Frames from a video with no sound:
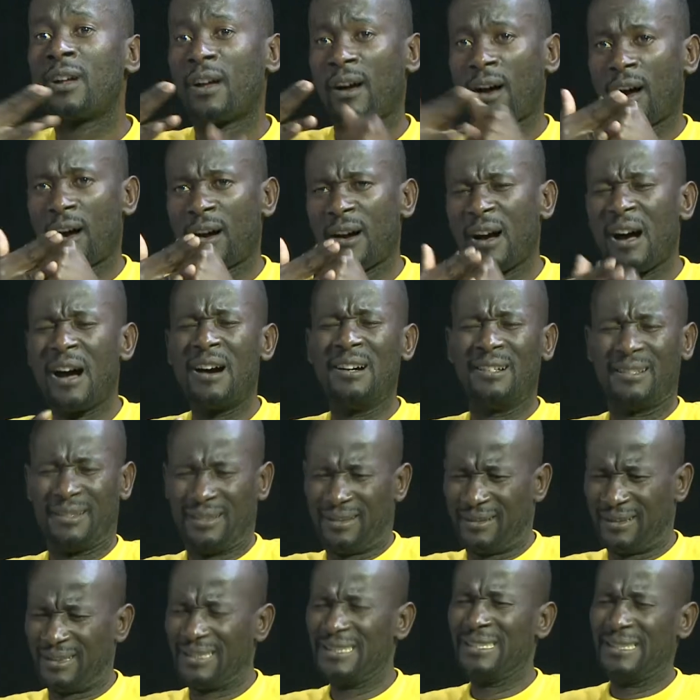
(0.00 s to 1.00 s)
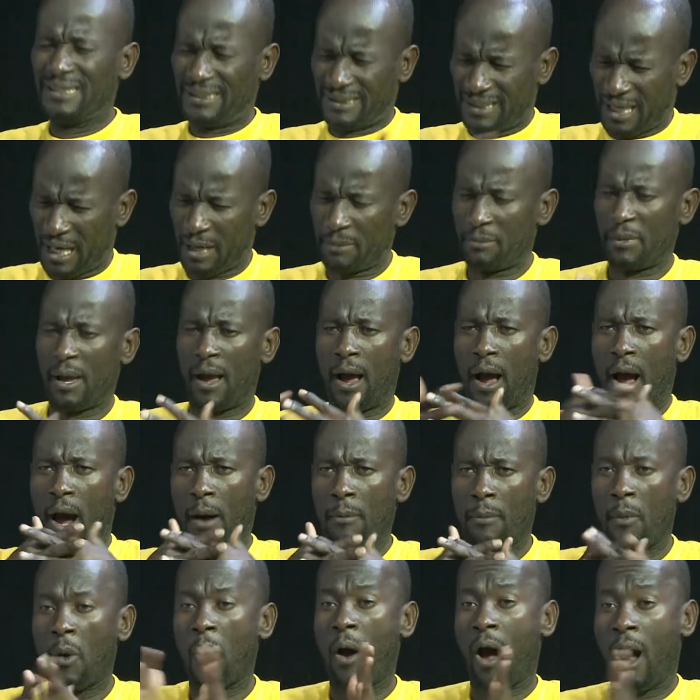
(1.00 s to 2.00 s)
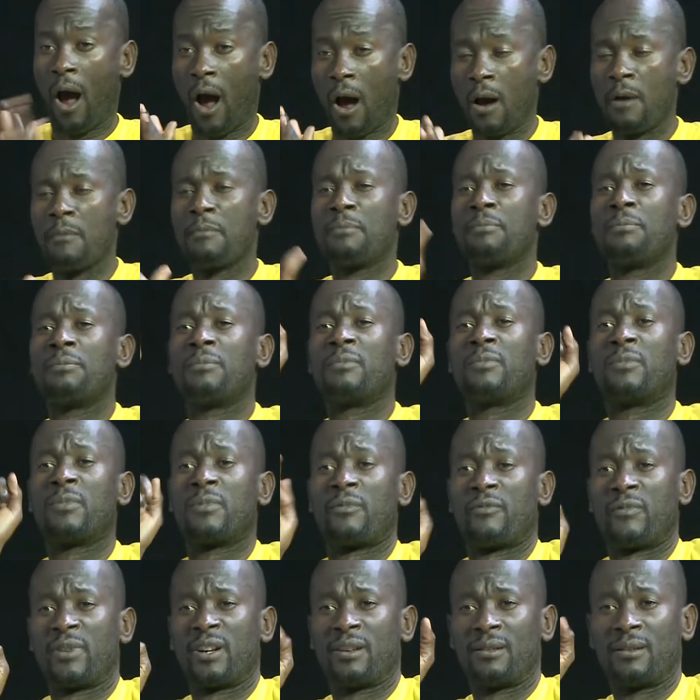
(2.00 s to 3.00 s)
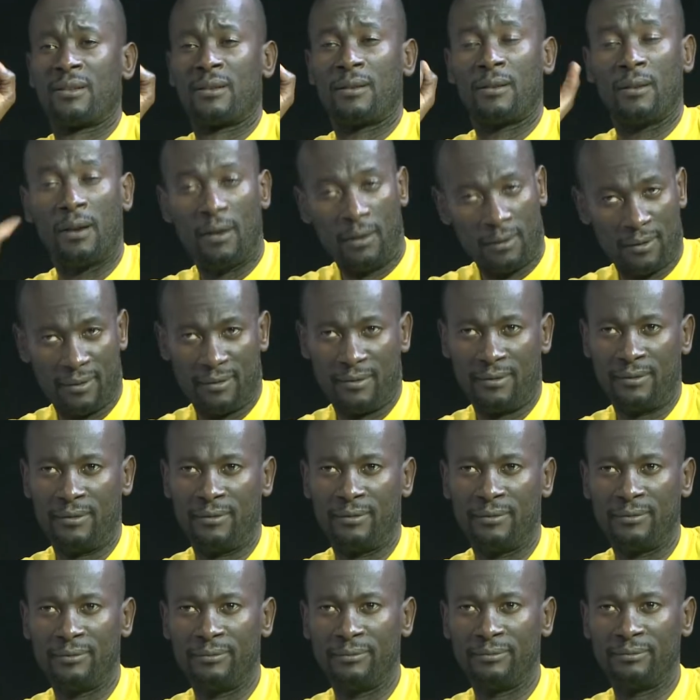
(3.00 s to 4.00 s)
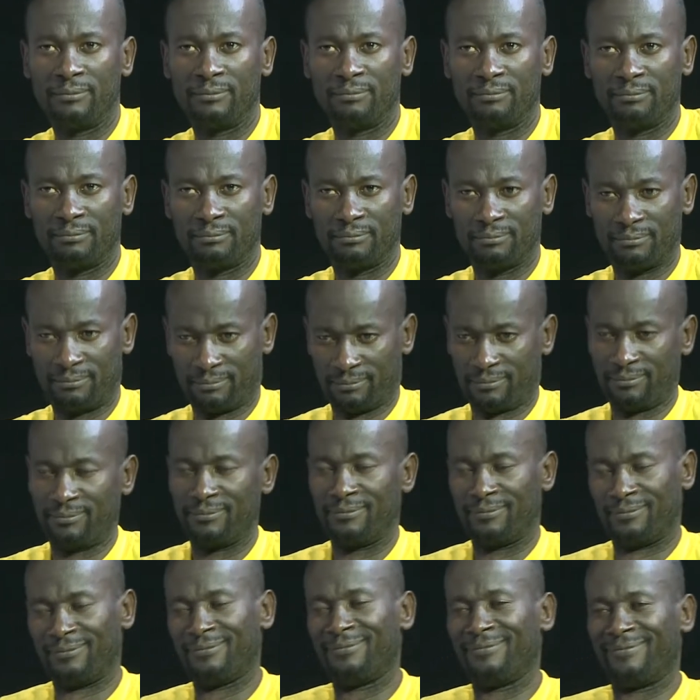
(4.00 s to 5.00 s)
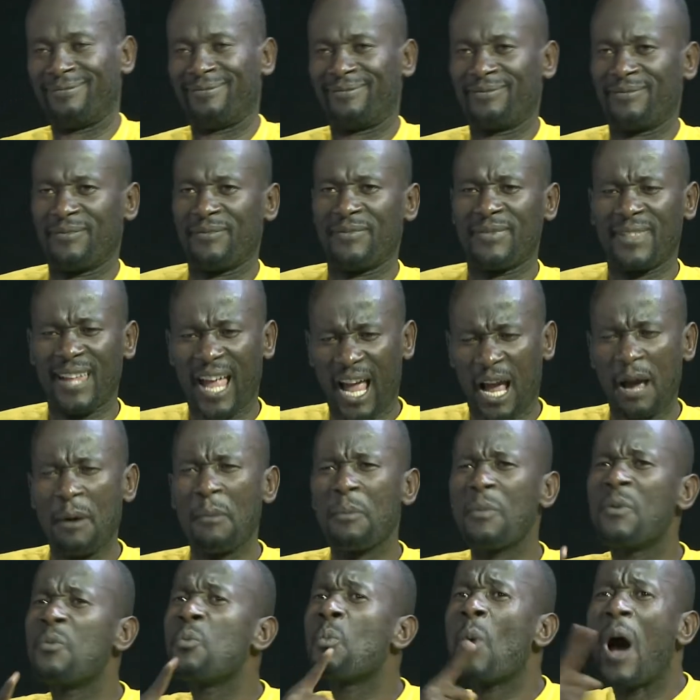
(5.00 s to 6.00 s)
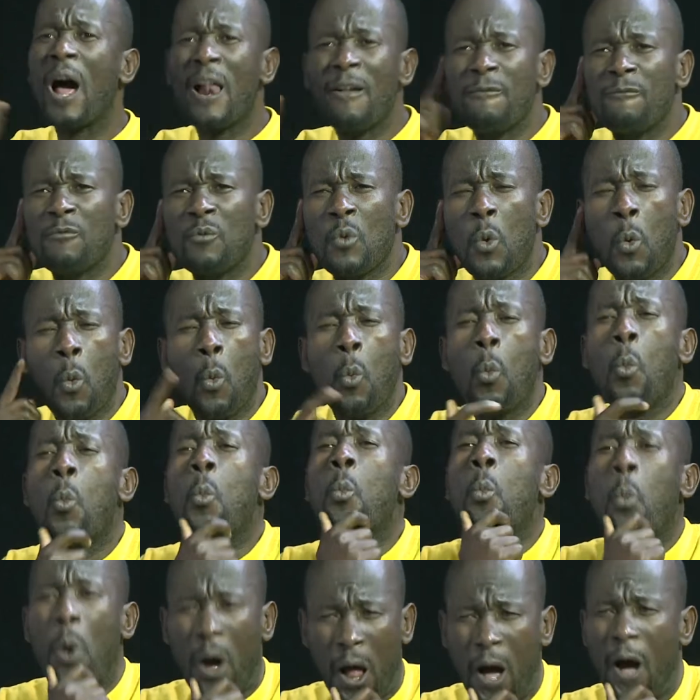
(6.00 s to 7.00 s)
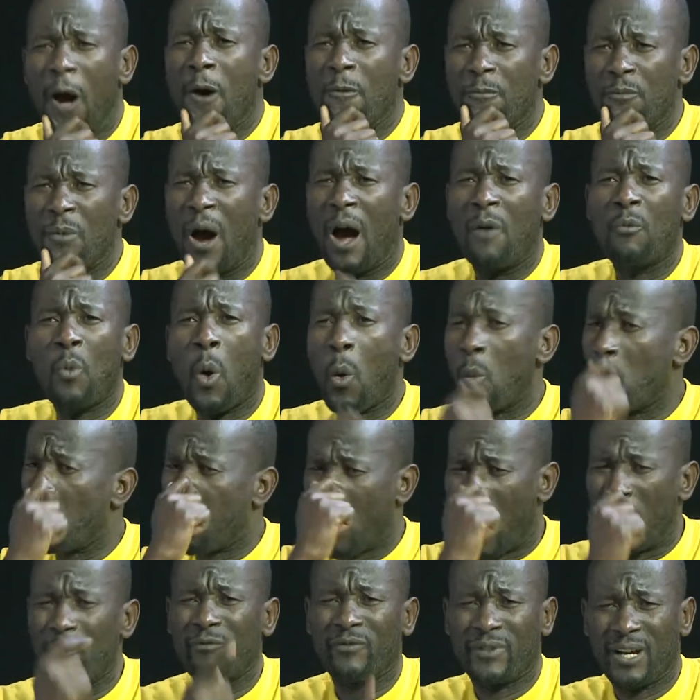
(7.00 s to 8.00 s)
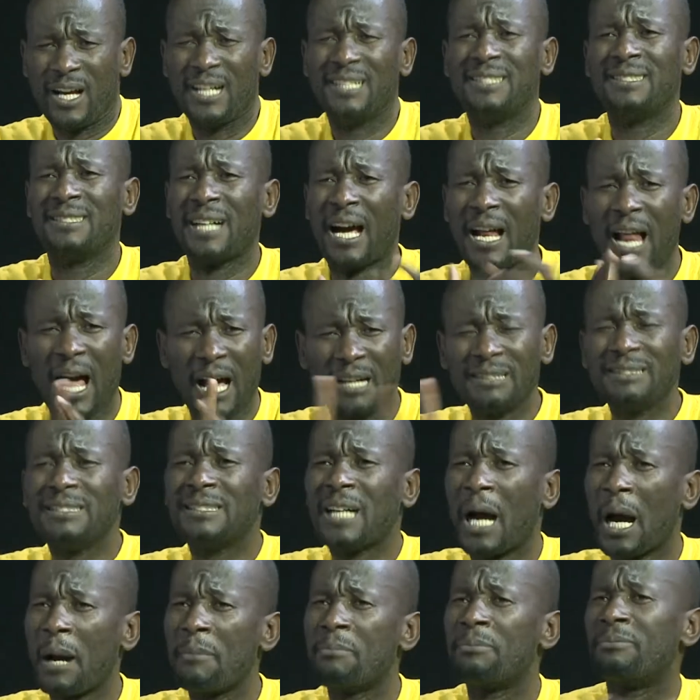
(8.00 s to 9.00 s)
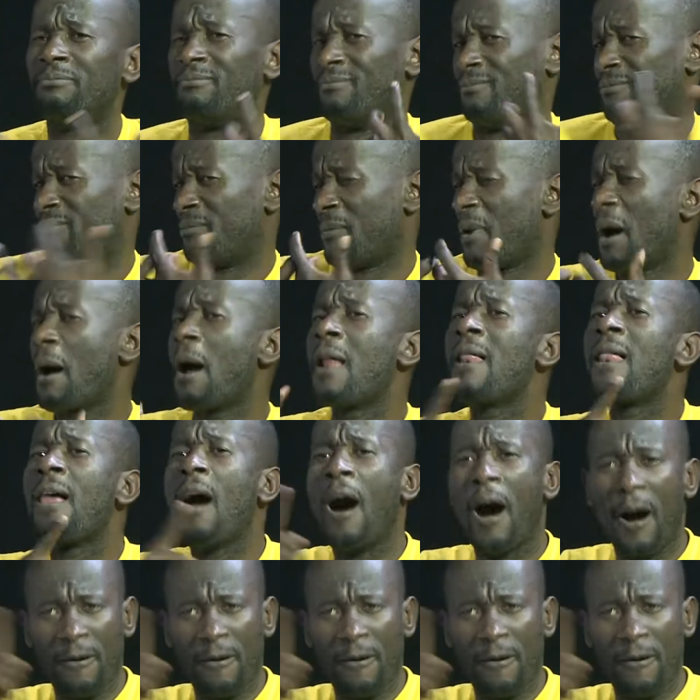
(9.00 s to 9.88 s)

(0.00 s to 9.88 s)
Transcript: American Sign Language. And also the other, the sibling who is 9 years old is very, very proficient in Kenyan Sign Language. And